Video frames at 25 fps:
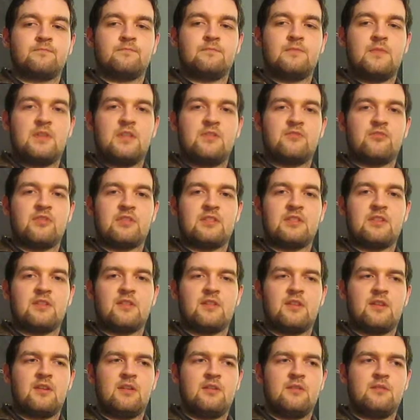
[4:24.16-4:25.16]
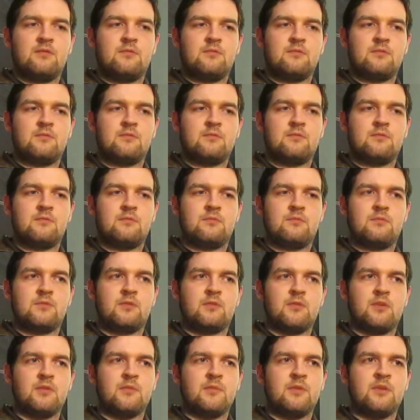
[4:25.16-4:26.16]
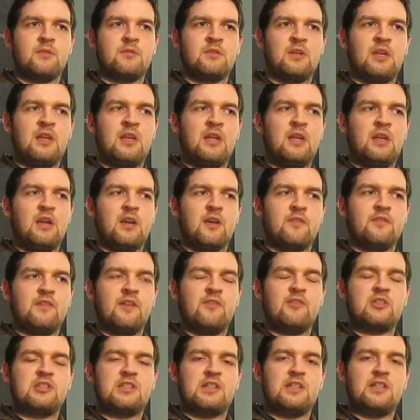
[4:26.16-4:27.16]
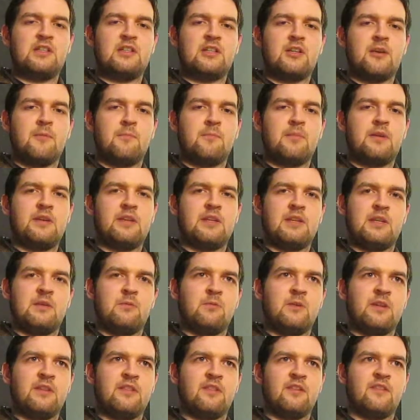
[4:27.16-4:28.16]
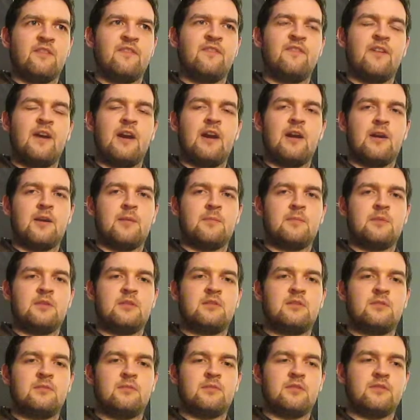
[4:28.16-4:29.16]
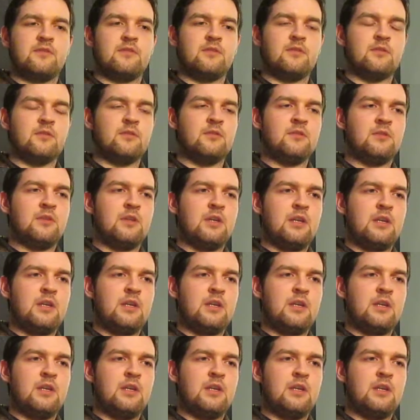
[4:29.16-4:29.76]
Interesting thing, I was quite amused. I've never seen a company with a farm before.